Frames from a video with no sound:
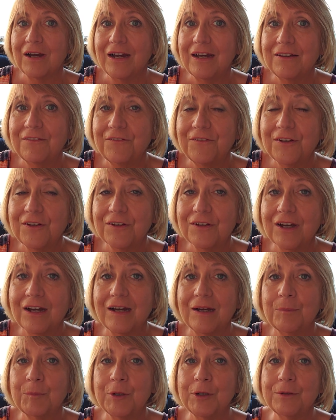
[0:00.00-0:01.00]
I feel
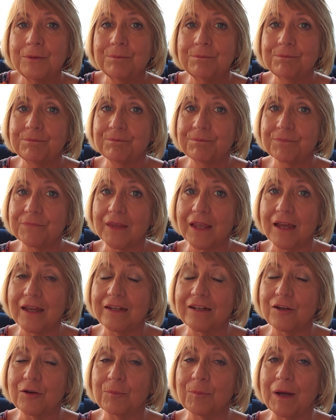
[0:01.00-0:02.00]
calmer. I
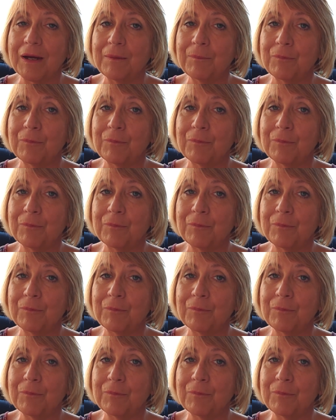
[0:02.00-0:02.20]
know my